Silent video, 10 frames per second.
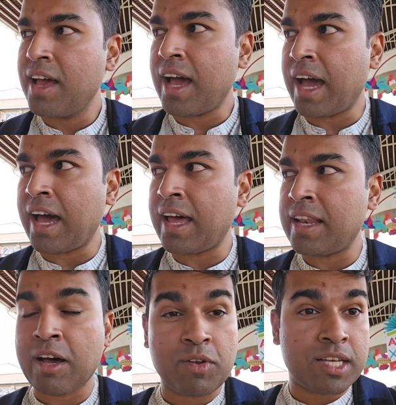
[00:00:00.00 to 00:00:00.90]

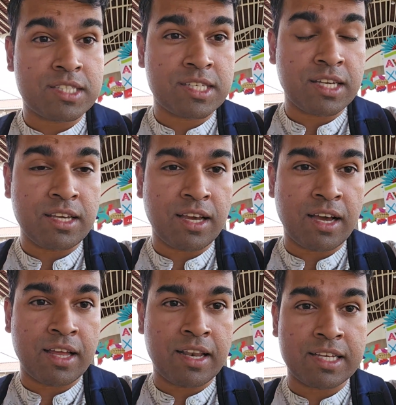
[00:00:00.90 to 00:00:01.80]
and now let's see
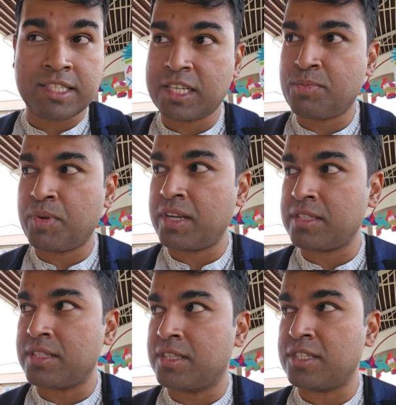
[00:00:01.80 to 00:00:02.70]
and let's
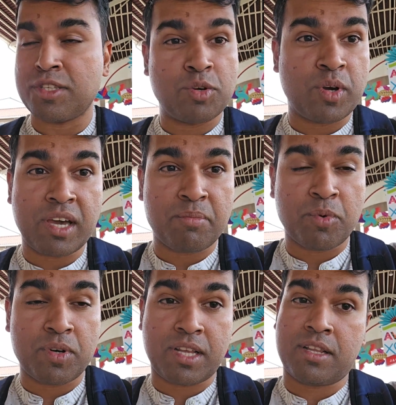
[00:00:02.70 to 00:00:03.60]
experience this new
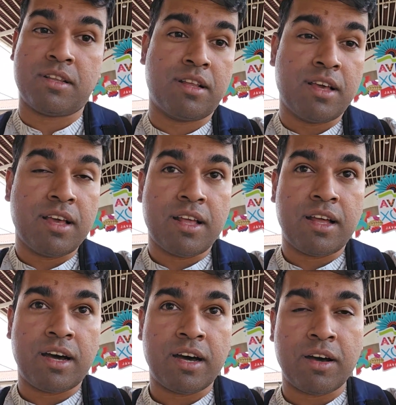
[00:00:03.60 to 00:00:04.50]
airport and
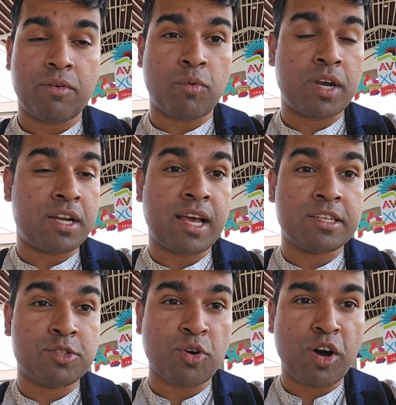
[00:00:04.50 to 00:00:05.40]
what it
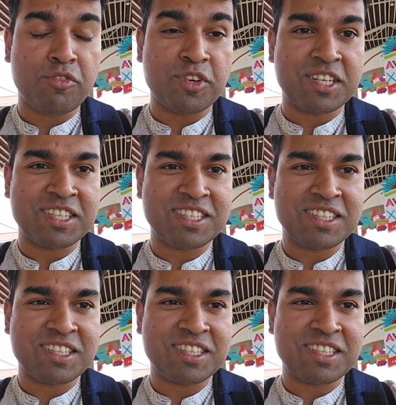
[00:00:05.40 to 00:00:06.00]
has to offer.